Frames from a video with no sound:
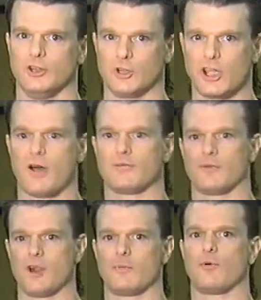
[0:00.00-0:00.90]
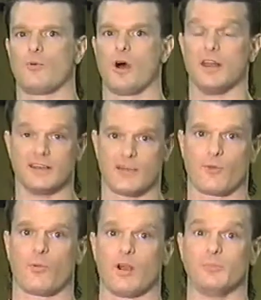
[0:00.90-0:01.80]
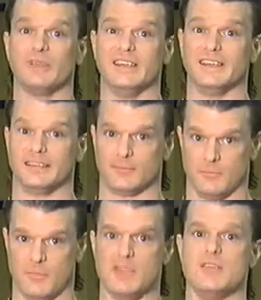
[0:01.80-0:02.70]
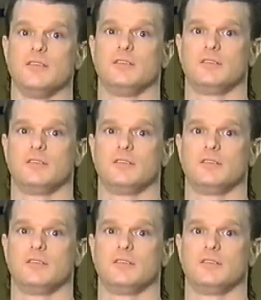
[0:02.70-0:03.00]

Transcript: Look out for number one, number one being me.